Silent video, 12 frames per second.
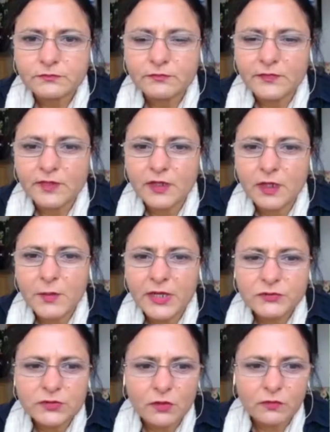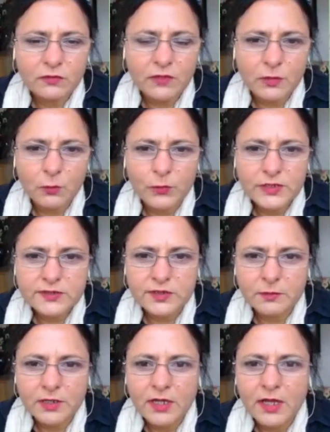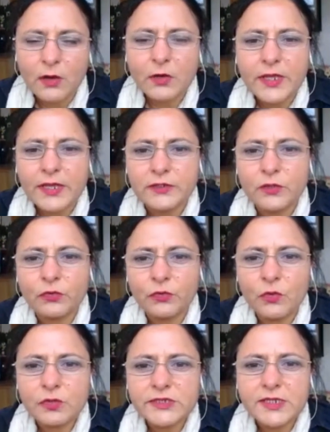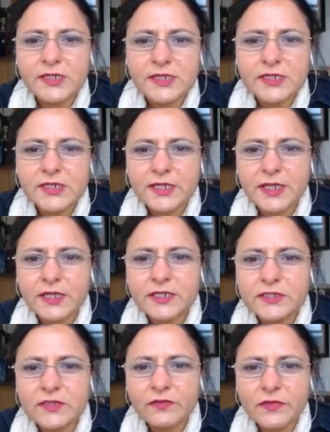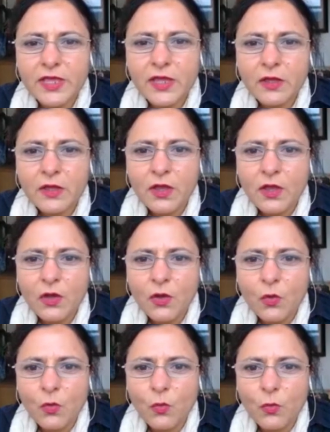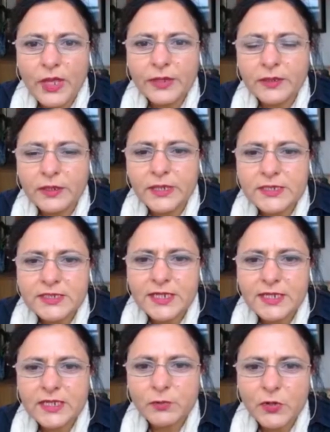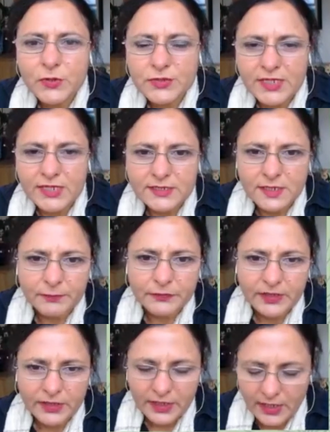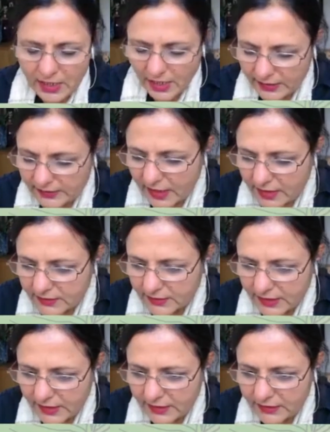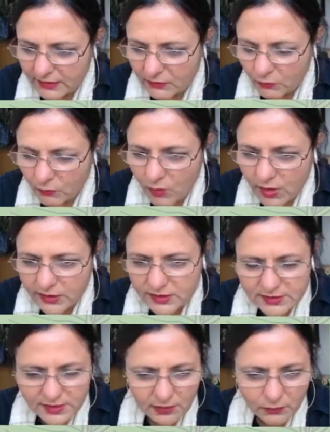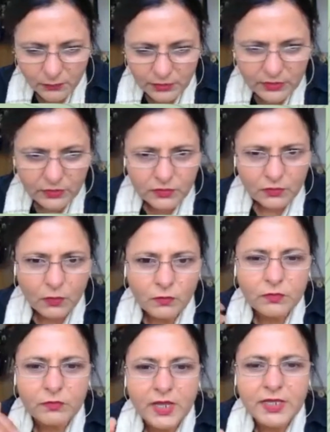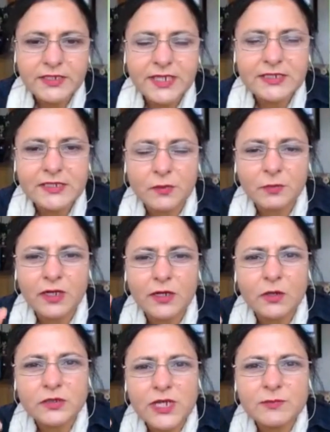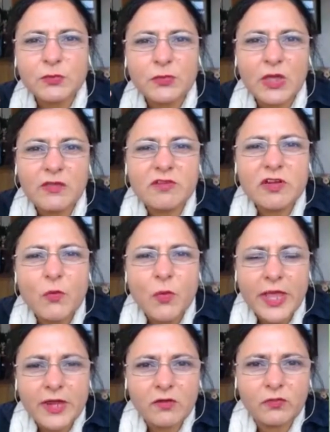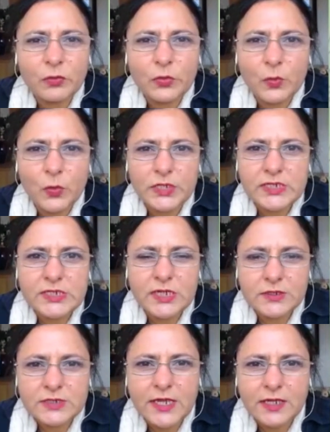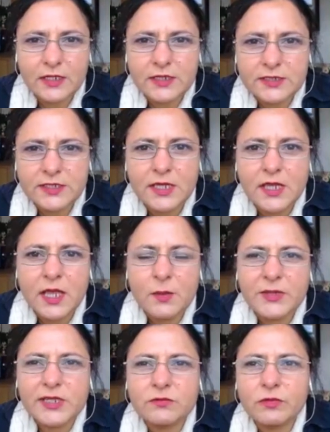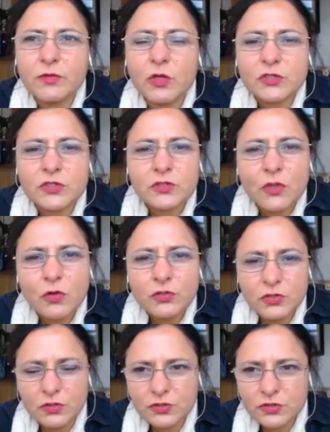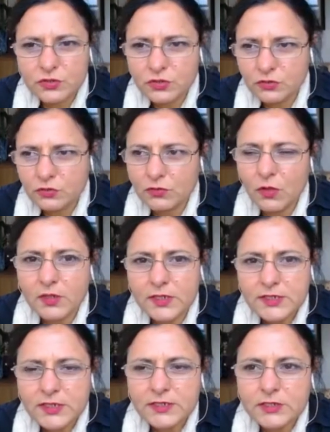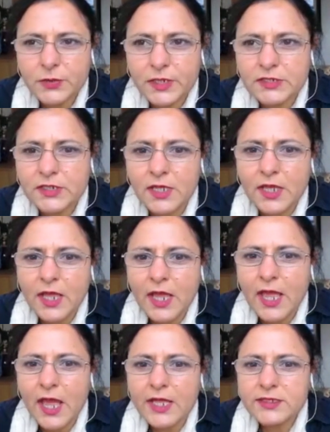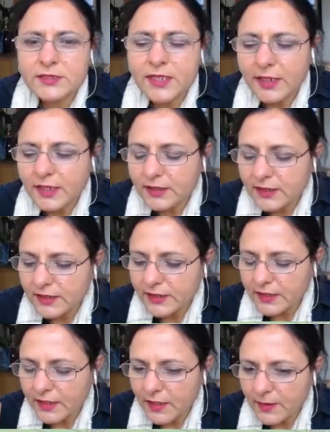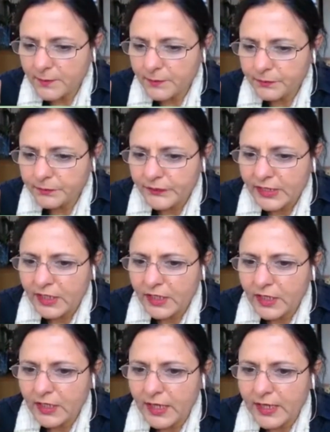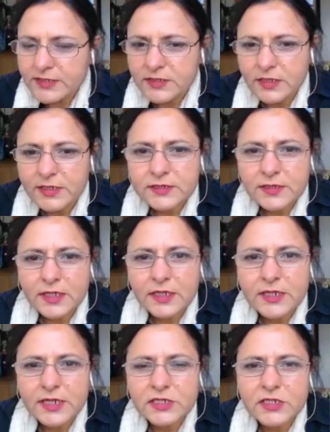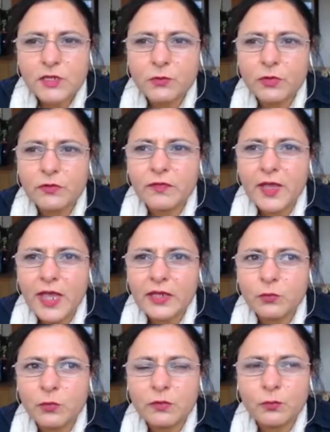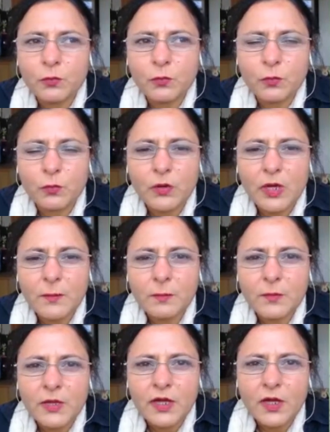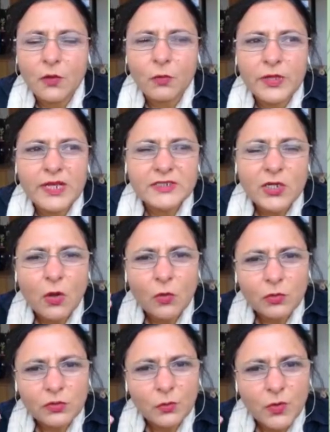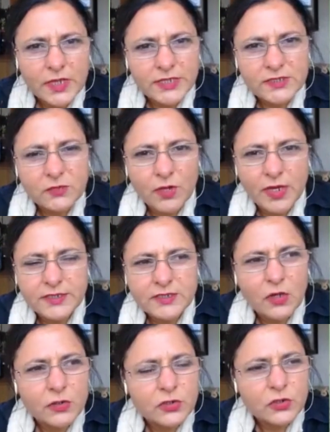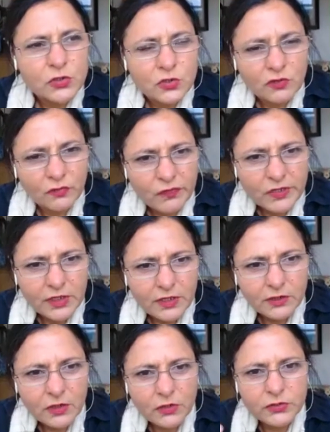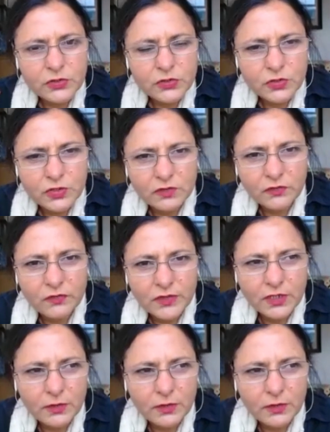amount of wisdom. Okay, your thoughts and conditioning can interfere with this healing process. And that, again, one is that we override it, and a lot of times we're not even aware of what the body's trying to tell us because we've got so used to not listening to it. And secondly, is the conditioning we've had. We are told what is right, how you should feel, how you shouldn't feel,